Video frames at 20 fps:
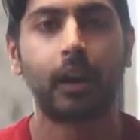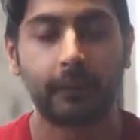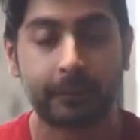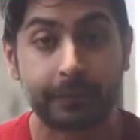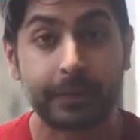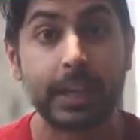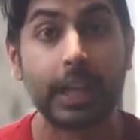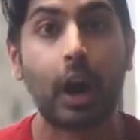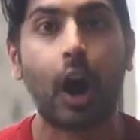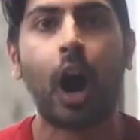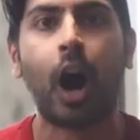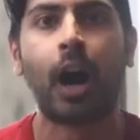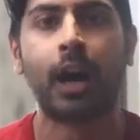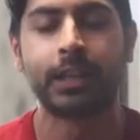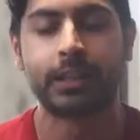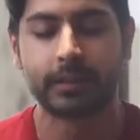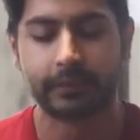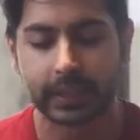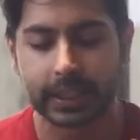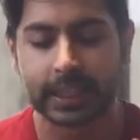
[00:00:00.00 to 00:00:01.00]
of the
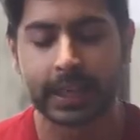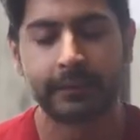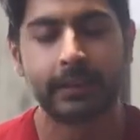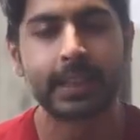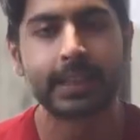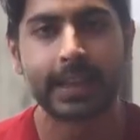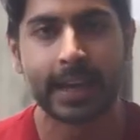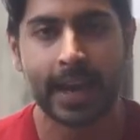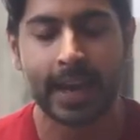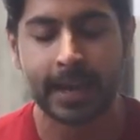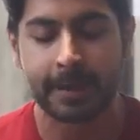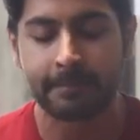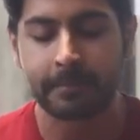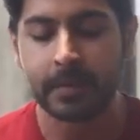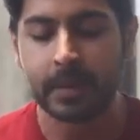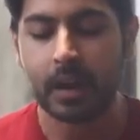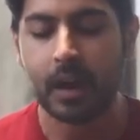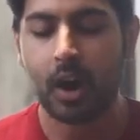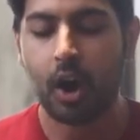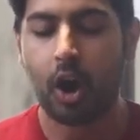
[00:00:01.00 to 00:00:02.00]
odds of a given game
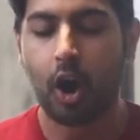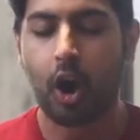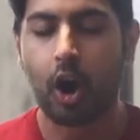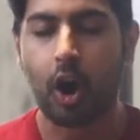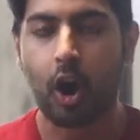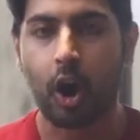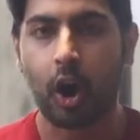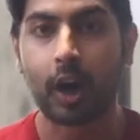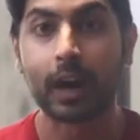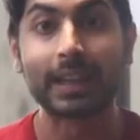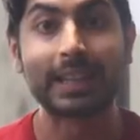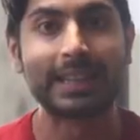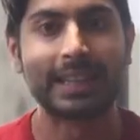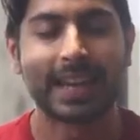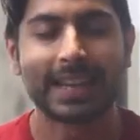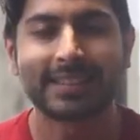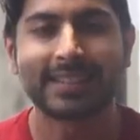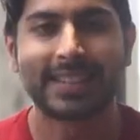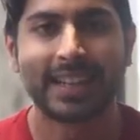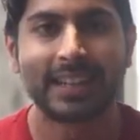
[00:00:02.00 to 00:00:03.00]
are
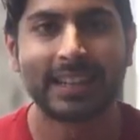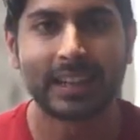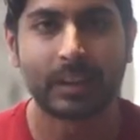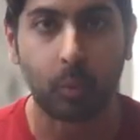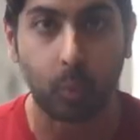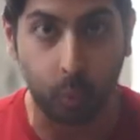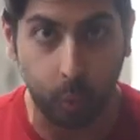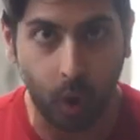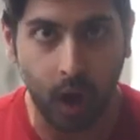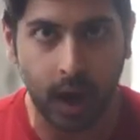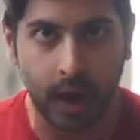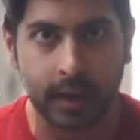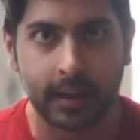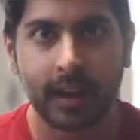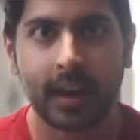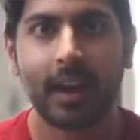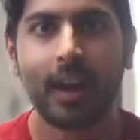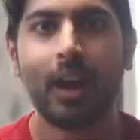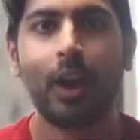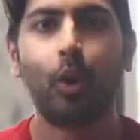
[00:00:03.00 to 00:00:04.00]
less than
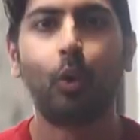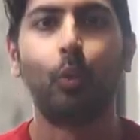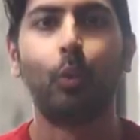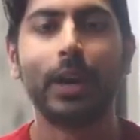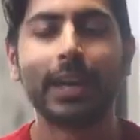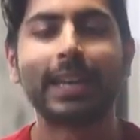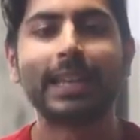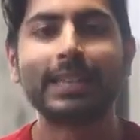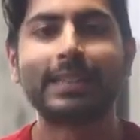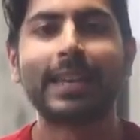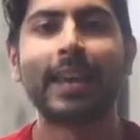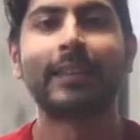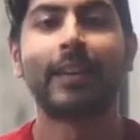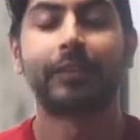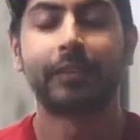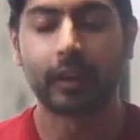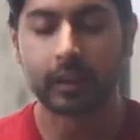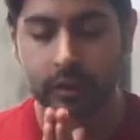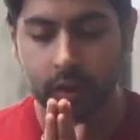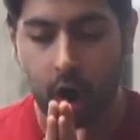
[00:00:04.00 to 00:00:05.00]
1, we can say
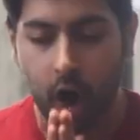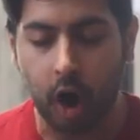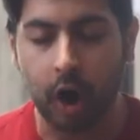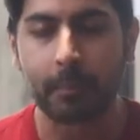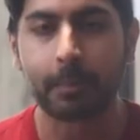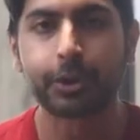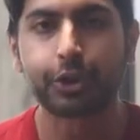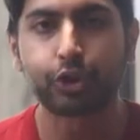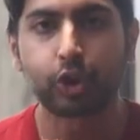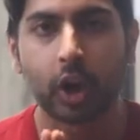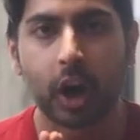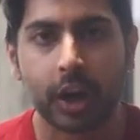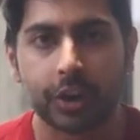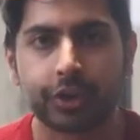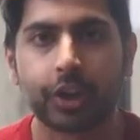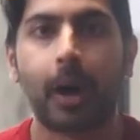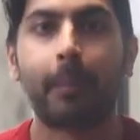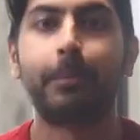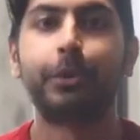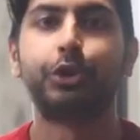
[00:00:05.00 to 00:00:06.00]
that an arbitrage
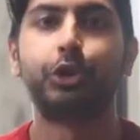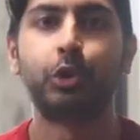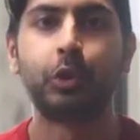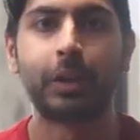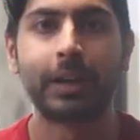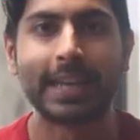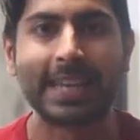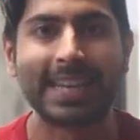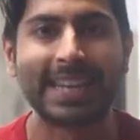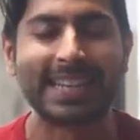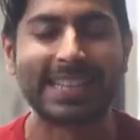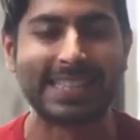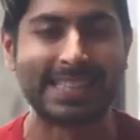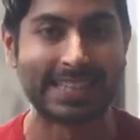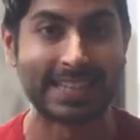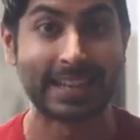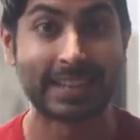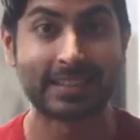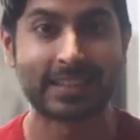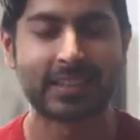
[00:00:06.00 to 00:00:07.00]
opportunity
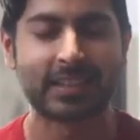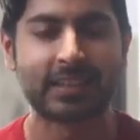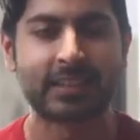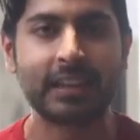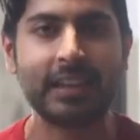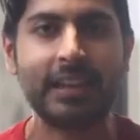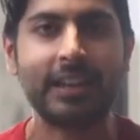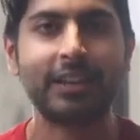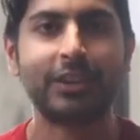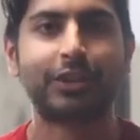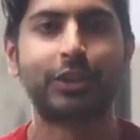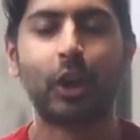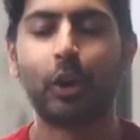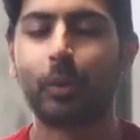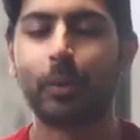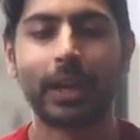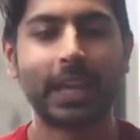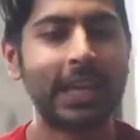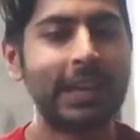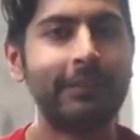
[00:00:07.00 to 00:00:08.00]
exists.
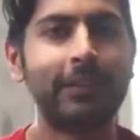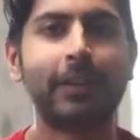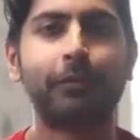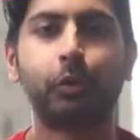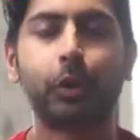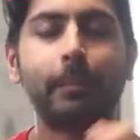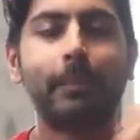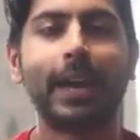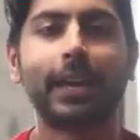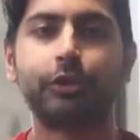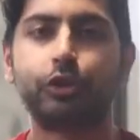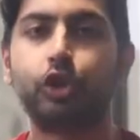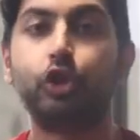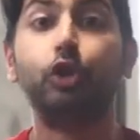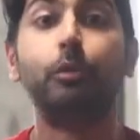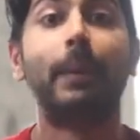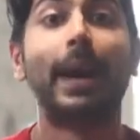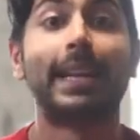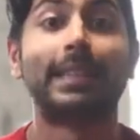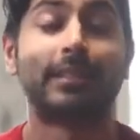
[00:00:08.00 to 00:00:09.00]
So even if we make
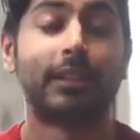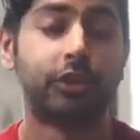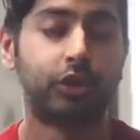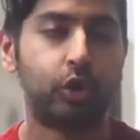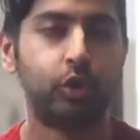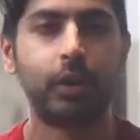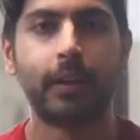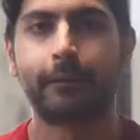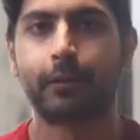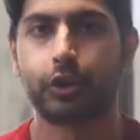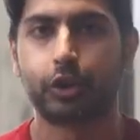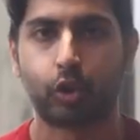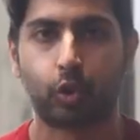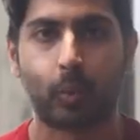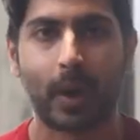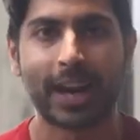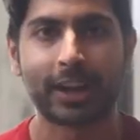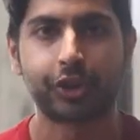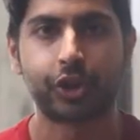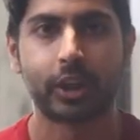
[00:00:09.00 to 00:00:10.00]
2 bets in 2 different
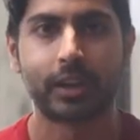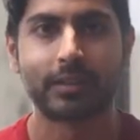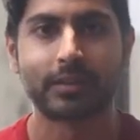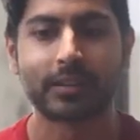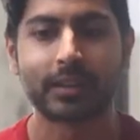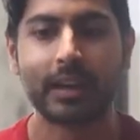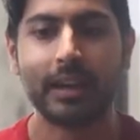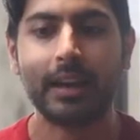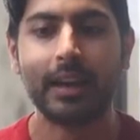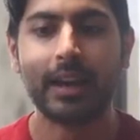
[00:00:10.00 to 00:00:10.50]
directions,